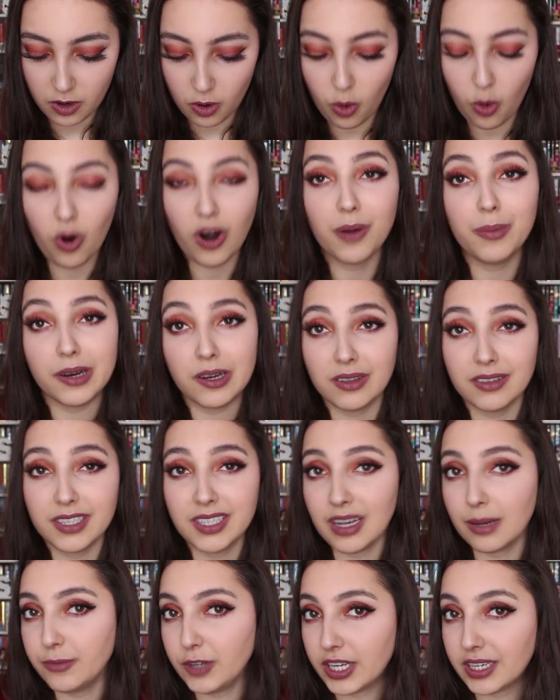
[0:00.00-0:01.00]
or about
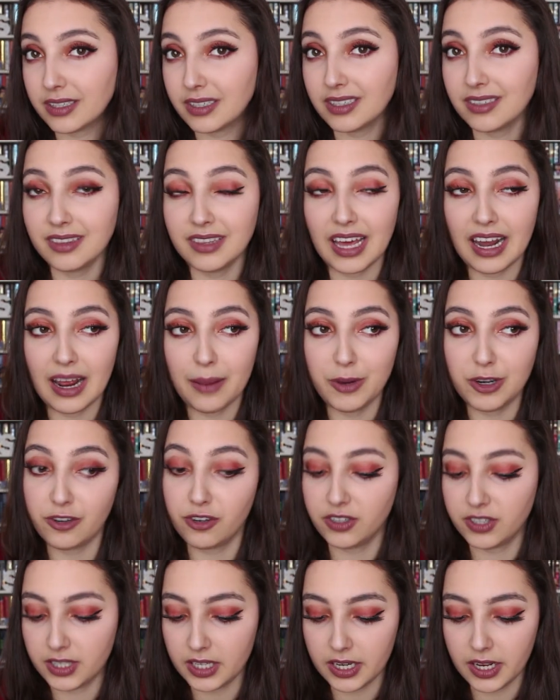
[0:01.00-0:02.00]
subjects that I'm
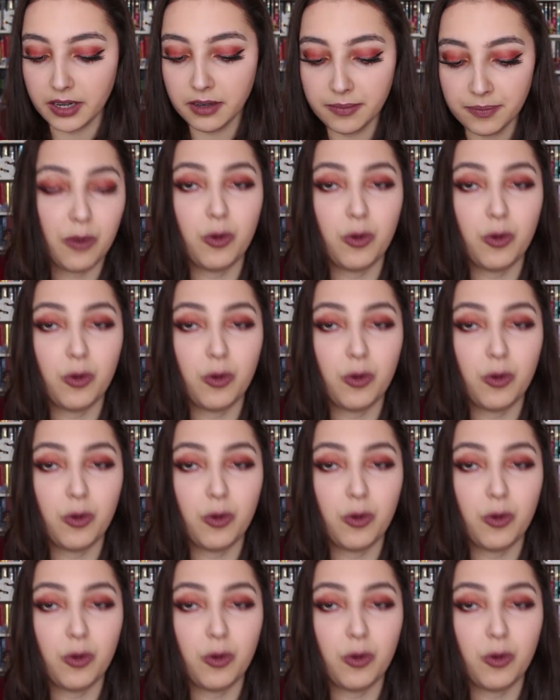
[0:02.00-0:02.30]
interested in.